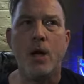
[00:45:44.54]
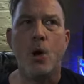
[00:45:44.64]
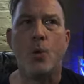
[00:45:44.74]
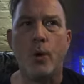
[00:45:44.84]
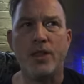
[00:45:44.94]

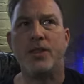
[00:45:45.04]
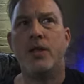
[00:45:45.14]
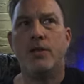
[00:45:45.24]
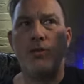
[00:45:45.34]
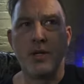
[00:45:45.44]
With
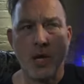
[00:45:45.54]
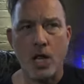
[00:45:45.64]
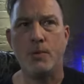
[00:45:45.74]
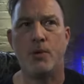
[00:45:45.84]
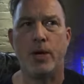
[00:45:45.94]
the
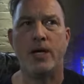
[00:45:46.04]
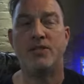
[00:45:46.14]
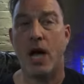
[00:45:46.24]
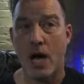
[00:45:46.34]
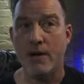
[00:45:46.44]
column arrays,
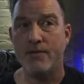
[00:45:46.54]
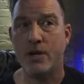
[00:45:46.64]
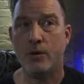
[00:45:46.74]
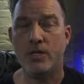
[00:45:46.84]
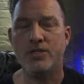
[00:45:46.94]
I've
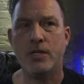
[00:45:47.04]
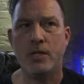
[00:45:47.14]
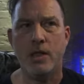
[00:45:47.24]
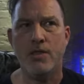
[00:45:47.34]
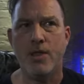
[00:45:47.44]
noticed
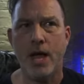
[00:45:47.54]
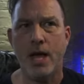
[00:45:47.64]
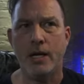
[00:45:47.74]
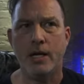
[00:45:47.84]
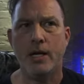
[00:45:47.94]

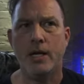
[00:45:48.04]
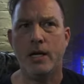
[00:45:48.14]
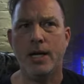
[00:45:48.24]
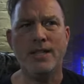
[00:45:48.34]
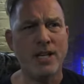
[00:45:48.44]
that
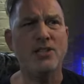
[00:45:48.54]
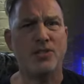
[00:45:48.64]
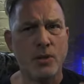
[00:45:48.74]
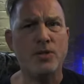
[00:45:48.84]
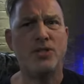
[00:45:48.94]
it does
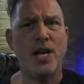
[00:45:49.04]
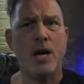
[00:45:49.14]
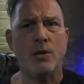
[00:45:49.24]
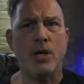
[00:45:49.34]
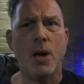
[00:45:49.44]
throw
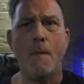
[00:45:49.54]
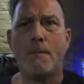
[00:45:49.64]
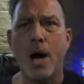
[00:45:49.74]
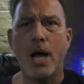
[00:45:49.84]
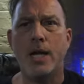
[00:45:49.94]
sound,
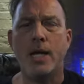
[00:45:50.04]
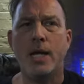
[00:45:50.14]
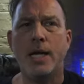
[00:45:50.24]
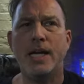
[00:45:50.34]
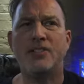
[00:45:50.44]
but
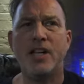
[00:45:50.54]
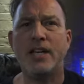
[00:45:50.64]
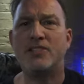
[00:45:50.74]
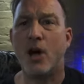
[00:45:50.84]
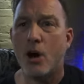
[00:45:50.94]
it's not
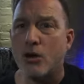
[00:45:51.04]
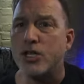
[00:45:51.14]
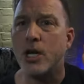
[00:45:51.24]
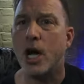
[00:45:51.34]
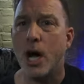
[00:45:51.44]
as
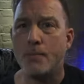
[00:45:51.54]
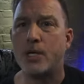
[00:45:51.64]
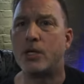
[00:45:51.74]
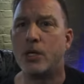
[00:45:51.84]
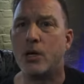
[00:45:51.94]
harsh up
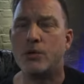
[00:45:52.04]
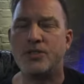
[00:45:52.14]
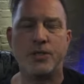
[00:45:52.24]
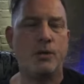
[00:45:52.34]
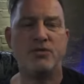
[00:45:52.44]
close.
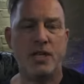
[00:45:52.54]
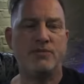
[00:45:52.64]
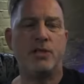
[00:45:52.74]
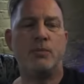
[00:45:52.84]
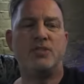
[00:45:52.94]
So if
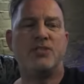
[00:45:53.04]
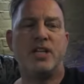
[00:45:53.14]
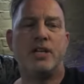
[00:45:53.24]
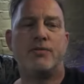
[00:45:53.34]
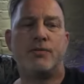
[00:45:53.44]
someone's
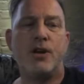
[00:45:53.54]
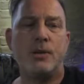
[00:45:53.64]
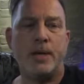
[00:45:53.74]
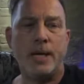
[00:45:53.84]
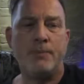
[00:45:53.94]
sitting in front
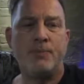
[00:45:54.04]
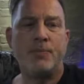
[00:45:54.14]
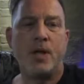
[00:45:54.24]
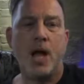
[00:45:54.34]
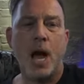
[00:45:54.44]
of me,
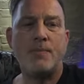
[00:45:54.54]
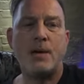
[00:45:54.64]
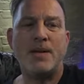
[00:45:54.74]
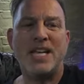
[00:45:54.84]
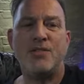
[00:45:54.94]
I'm
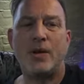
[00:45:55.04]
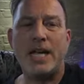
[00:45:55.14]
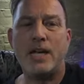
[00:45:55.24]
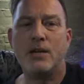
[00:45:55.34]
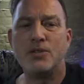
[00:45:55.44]
not making their
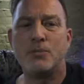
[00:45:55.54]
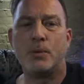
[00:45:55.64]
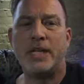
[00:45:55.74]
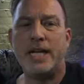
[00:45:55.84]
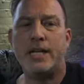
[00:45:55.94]
ears
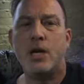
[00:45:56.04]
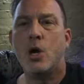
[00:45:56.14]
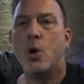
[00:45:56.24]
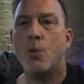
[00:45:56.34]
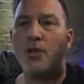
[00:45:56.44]
bleed
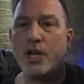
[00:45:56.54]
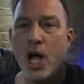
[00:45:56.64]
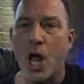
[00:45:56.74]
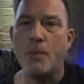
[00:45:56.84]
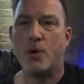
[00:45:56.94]
with a
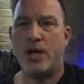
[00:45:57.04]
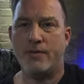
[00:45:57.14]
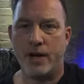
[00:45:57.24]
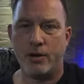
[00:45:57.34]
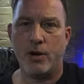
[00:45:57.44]
column array
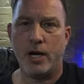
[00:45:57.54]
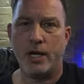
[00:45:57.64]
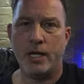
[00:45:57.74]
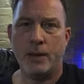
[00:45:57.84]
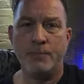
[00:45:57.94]
if I crank
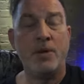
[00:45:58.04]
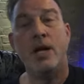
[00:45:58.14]
it up.